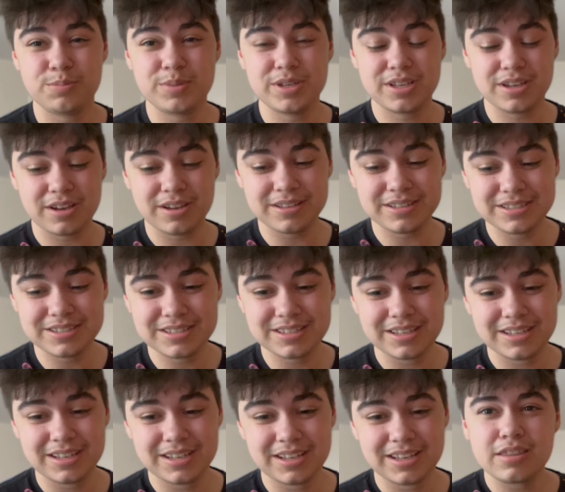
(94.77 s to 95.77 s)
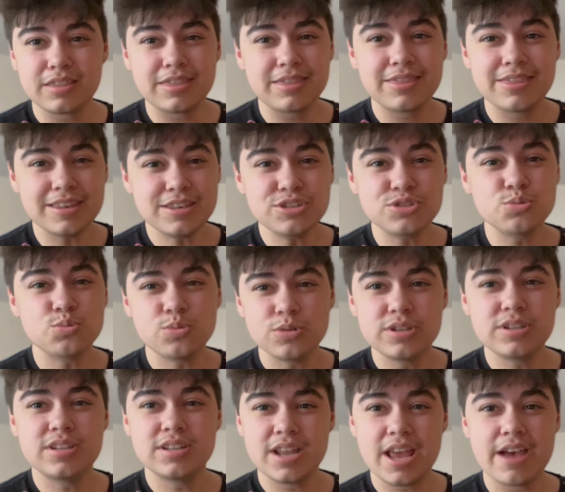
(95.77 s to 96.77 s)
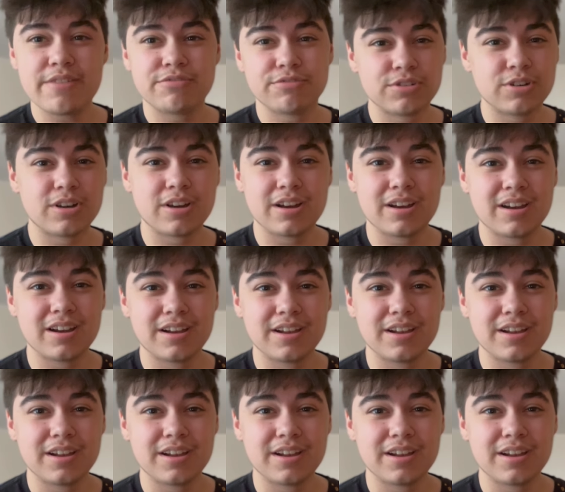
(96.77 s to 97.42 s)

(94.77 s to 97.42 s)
because this would never,